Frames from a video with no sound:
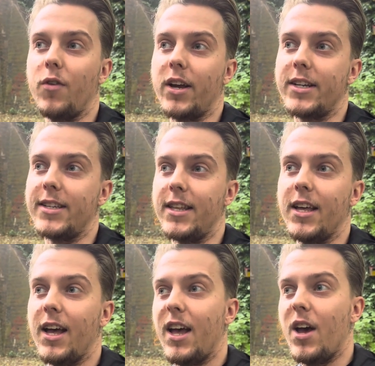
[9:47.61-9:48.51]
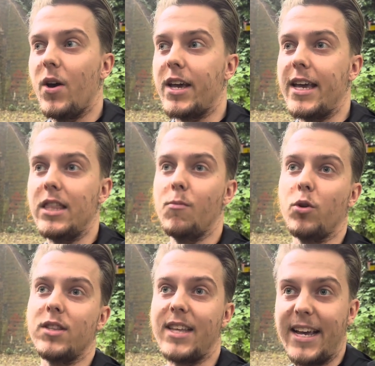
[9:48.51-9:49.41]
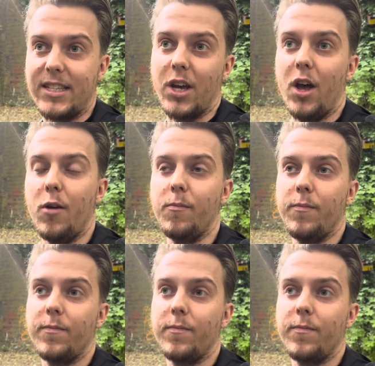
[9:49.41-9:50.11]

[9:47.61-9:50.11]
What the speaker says: like I said, in the modern day term,